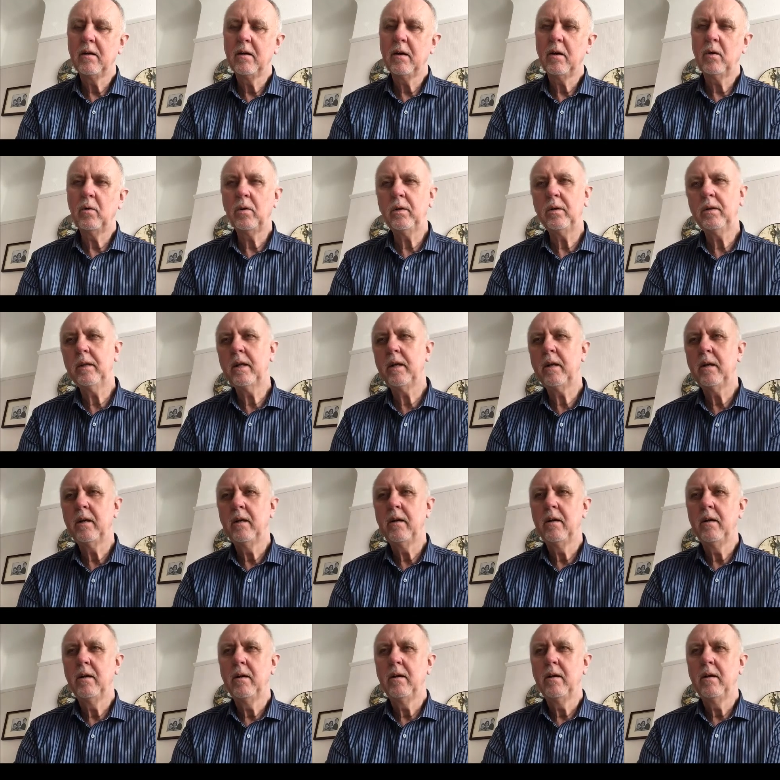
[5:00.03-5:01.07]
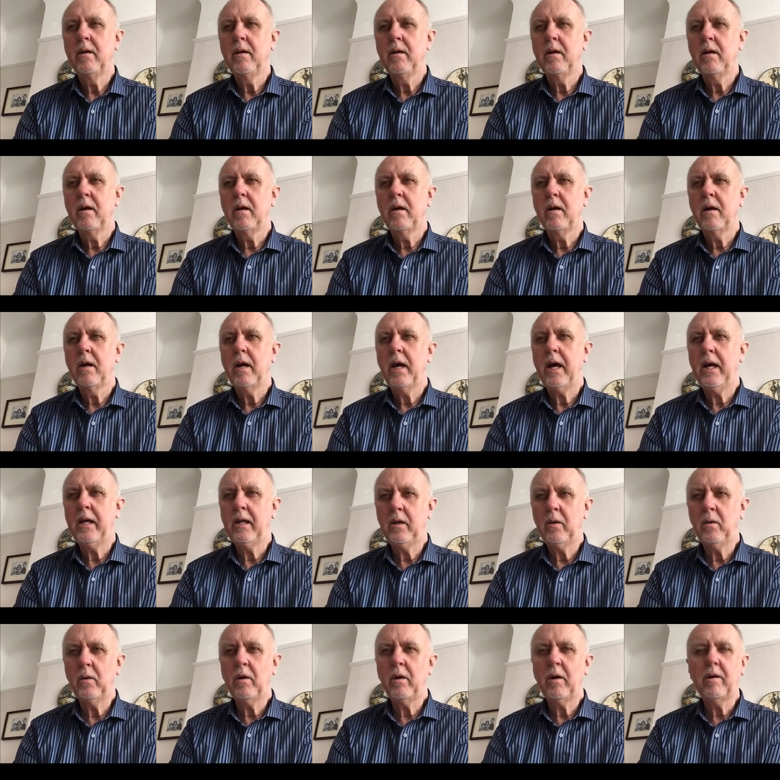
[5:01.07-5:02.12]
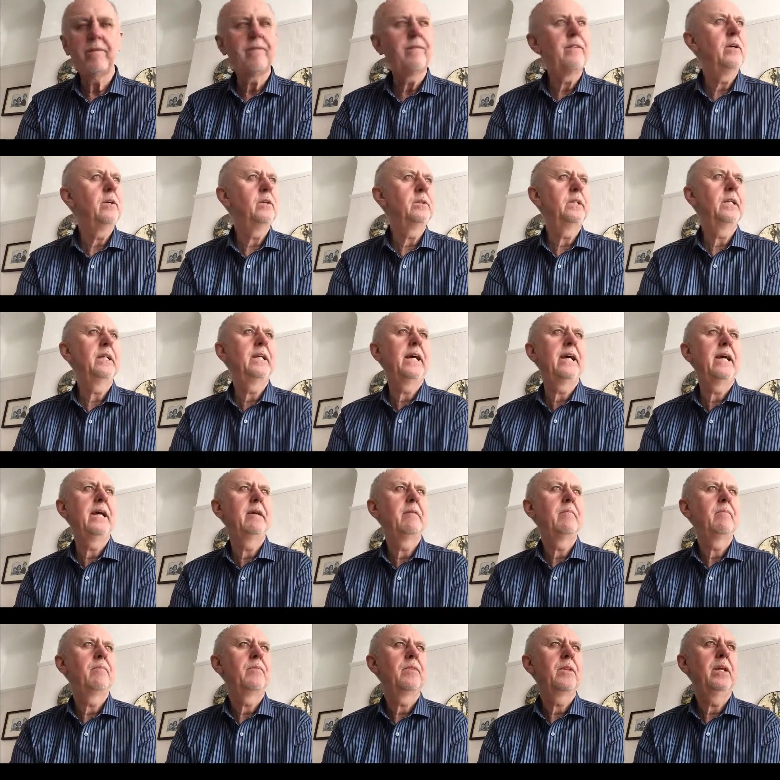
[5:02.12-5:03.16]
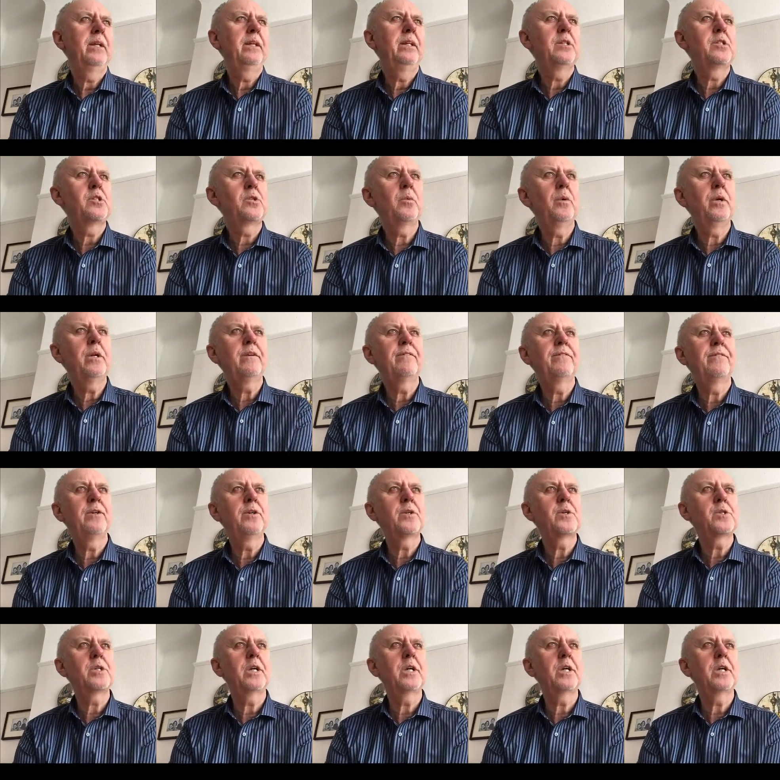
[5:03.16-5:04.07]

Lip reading: I wonder how you and I feel today. in this 21st